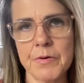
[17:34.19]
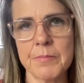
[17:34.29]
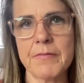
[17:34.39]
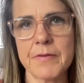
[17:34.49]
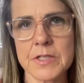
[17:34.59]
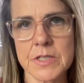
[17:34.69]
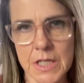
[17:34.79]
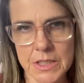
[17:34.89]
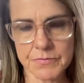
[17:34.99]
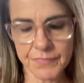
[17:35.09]
what my
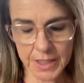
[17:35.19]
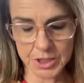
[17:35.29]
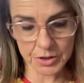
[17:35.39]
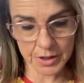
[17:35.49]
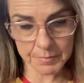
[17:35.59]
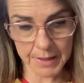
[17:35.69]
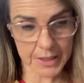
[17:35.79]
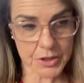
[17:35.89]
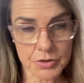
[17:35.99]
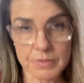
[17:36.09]
financial aid
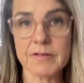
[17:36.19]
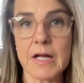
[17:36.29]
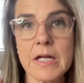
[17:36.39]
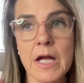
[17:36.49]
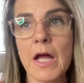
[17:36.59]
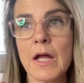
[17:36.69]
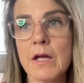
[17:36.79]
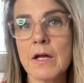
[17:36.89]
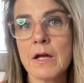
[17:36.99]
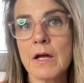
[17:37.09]
package looks like.
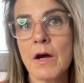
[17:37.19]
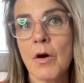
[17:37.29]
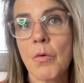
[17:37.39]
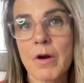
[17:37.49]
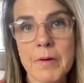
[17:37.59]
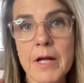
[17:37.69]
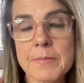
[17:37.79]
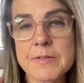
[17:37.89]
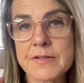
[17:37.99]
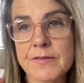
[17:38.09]
What are my
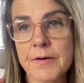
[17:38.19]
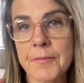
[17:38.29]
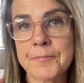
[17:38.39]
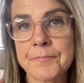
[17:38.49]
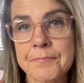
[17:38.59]
options here?